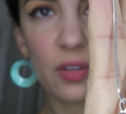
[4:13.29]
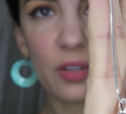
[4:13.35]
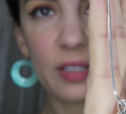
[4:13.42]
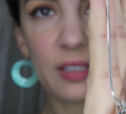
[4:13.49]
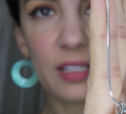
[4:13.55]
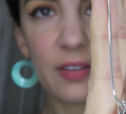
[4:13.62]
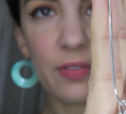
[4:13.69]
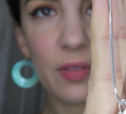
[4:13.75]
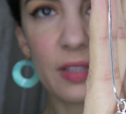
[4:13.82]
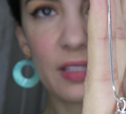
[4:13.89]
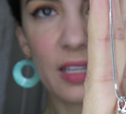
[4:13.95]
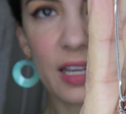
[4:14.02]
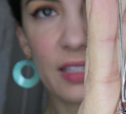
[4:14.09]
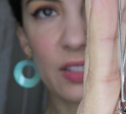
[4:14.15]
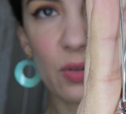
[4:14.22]
you can see from the
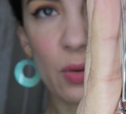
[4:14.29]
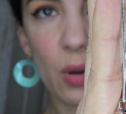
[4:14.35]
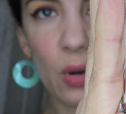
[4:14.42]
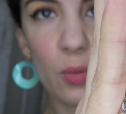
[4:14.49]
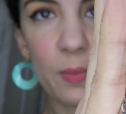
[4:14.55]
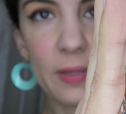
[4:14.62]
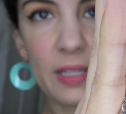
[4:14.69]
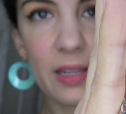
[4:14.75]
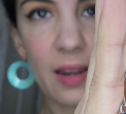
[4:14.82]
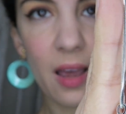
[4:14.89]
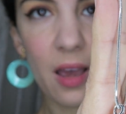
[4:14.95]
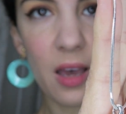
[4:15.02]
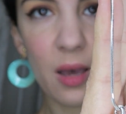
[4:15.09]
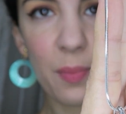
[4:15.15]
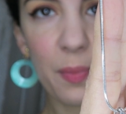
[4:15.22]
side. So you open
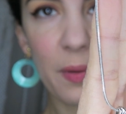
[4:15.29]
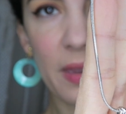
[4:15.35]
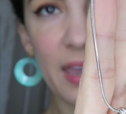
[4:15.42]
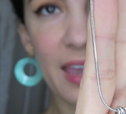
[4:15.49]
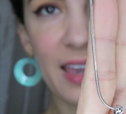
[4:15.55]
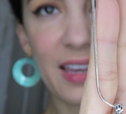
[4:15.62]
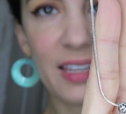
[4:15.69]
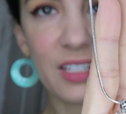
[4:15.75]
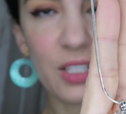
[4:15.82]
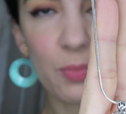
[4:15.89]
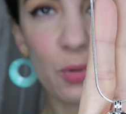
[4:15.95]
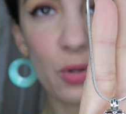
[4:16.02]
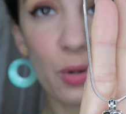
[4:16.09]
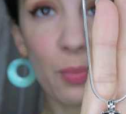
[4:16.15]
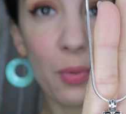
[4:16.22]
up and
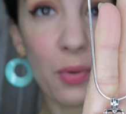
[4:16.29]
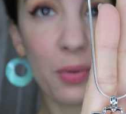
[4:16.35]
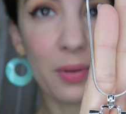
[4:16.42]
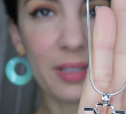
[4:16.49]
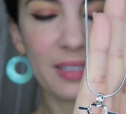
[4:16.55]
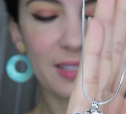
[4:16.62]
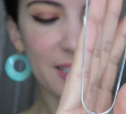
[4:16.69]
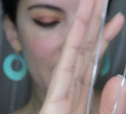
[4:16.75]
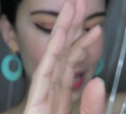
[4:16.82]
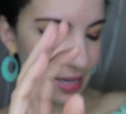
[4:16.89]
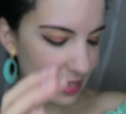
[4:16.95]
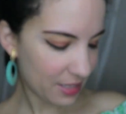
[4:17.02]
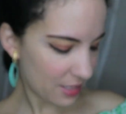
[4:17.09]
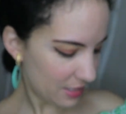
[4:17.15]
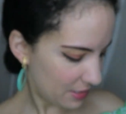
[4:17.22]
put your pearl
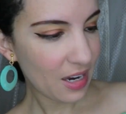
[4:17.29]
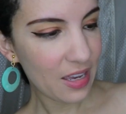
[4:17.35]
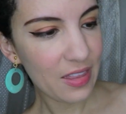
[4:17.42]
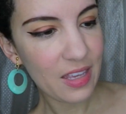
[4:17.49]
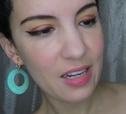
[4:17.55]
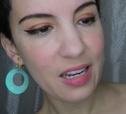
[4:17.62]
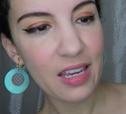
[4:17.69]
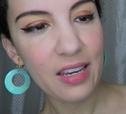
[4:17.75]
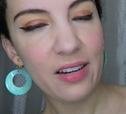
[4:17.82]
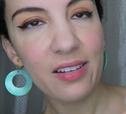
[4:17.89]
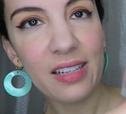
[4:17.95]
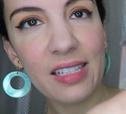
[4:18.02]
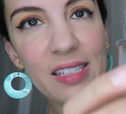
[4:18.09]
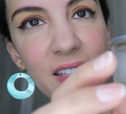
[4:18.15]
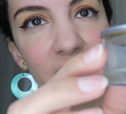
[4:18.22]
inside. And then
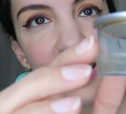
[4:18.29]
here is